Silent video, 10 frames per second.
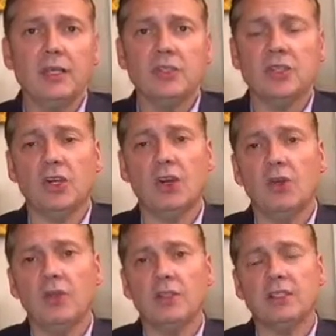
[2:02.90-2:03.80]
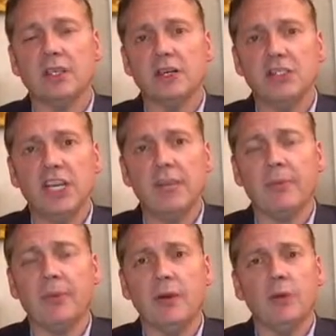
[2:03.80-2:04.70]
So the Star
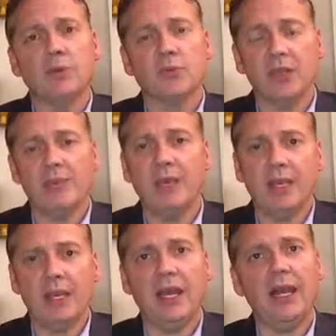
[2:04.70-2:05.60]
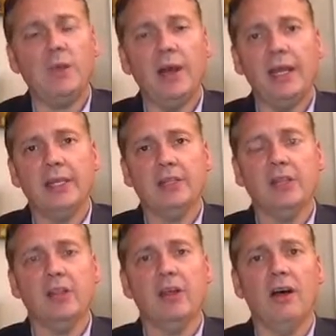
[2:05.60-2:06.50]
Chamber was really making headway into
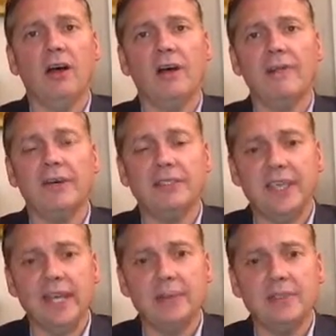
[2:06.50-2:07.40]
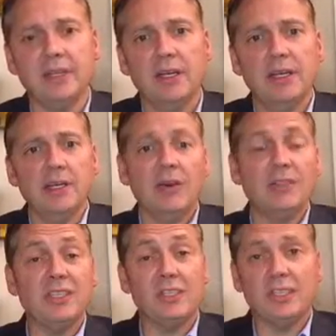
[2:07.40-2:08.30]
the law of attempt. Now
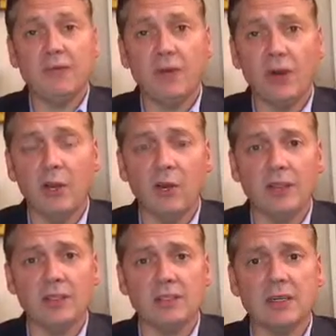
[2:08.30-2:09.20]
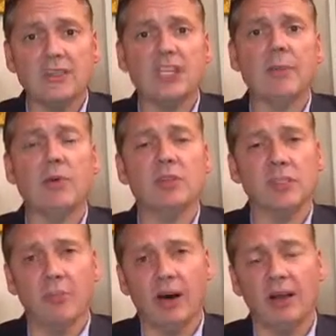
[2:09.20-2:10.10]
in 1641, the Star Chamber was
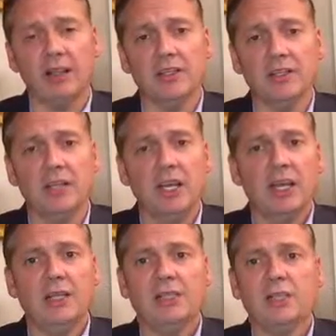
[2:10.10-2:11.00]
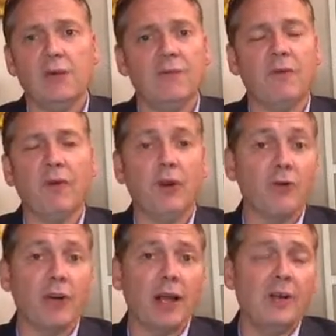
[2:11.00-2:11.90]
abolished. And so for
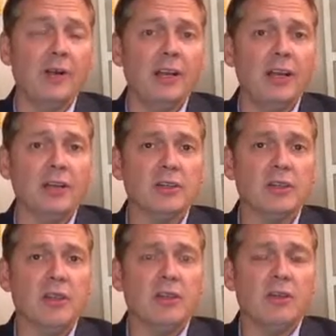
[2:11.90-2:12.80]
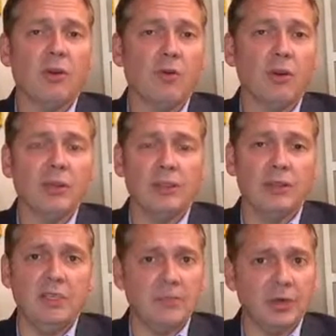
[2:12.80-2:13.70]
over 100 years, there weren't
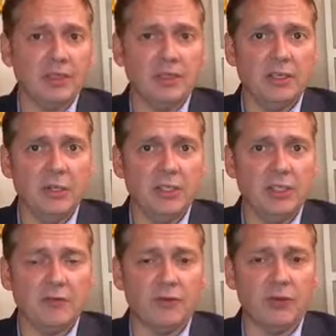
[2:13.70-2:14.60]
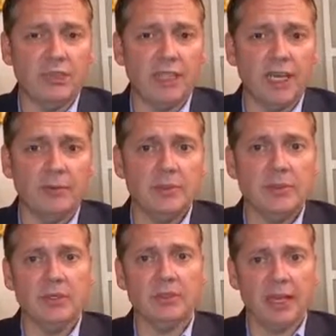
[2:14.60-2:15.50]
these prosecutions for attempt,
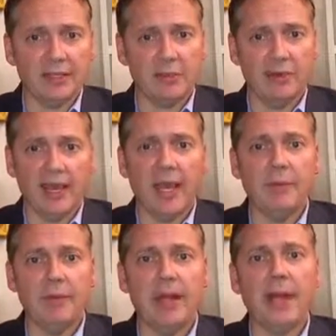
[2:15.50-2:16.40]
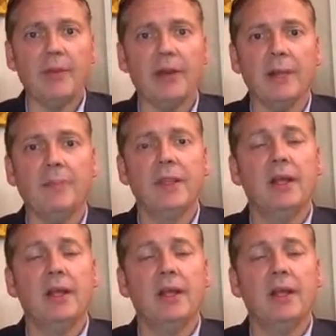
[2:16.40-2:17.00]
because that's where they had been happening,